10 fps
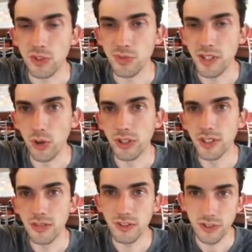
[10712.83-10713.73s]
What's my
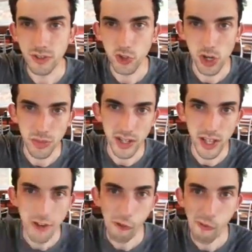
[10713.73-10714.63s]
goal in life? To enjoy
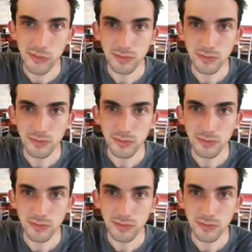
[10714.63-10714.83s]
my life.